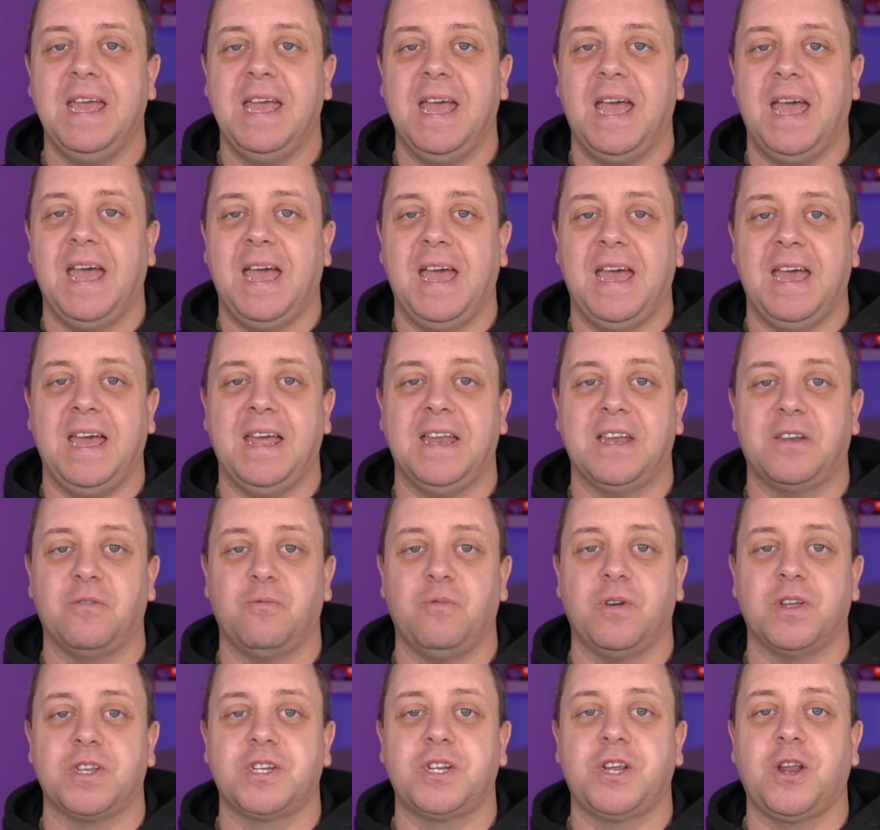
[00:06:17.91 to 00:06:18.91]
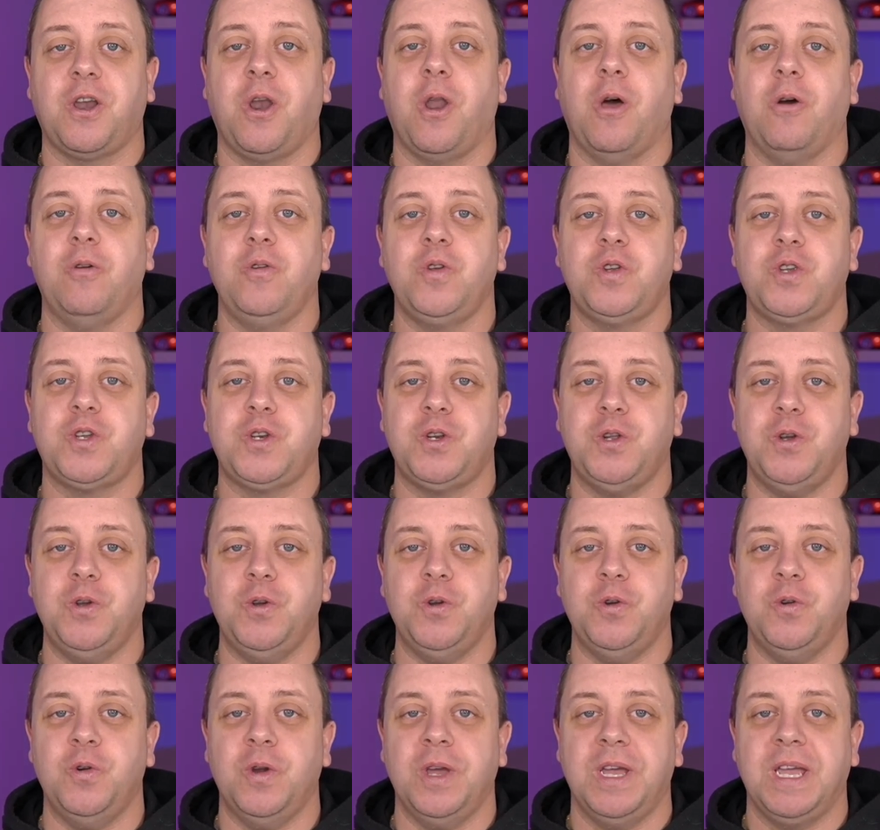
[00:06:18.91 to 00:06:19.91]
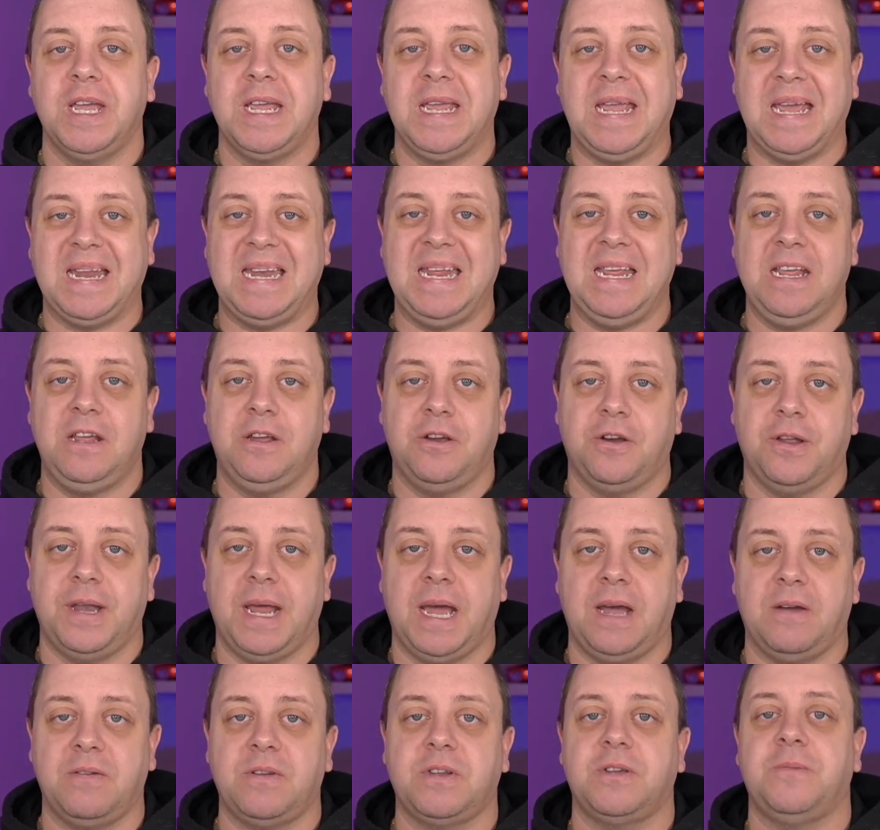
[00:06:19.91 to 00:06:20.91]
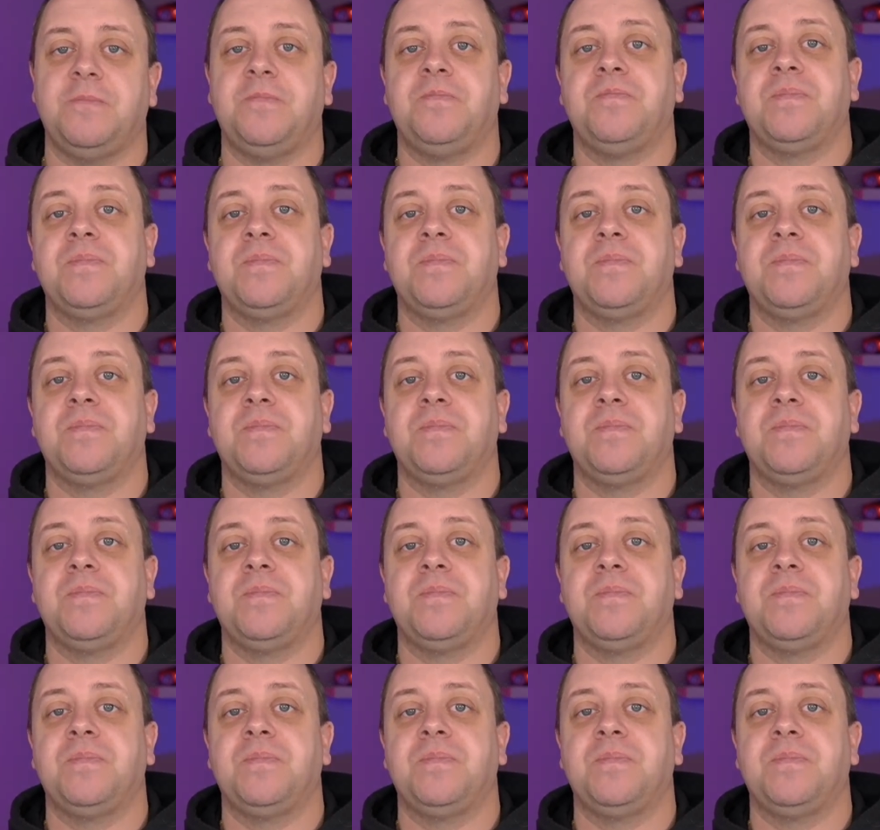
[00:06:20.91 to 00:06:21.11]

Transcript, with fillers: and was close to getting cut out